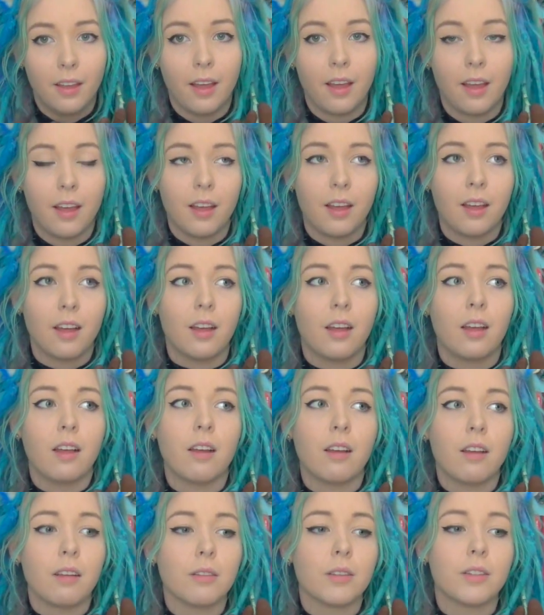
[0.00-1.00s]

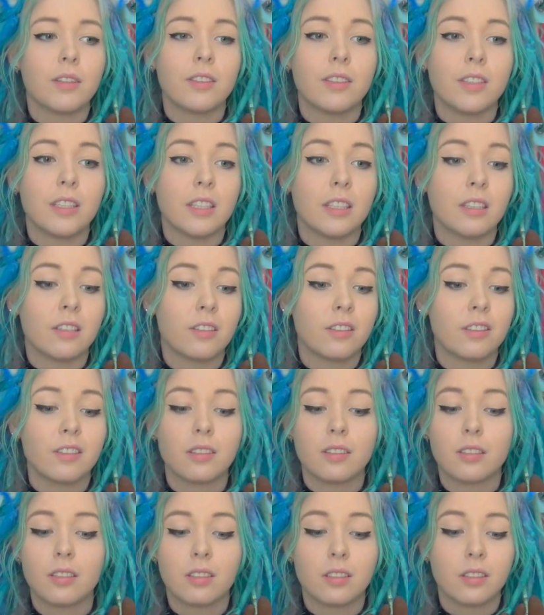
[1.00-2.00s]
uh,
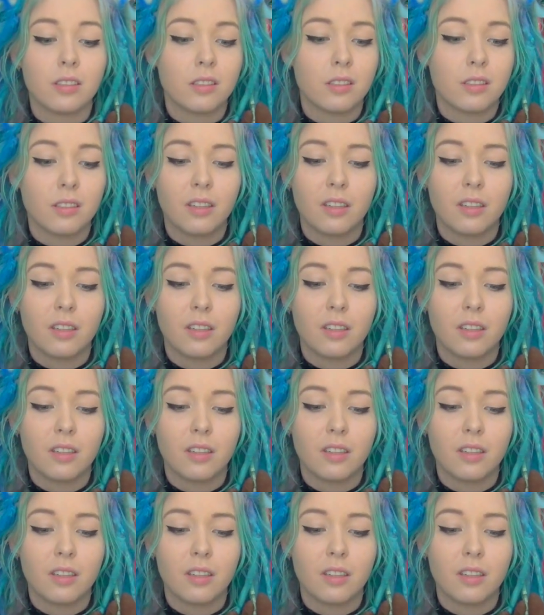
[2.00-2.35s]
since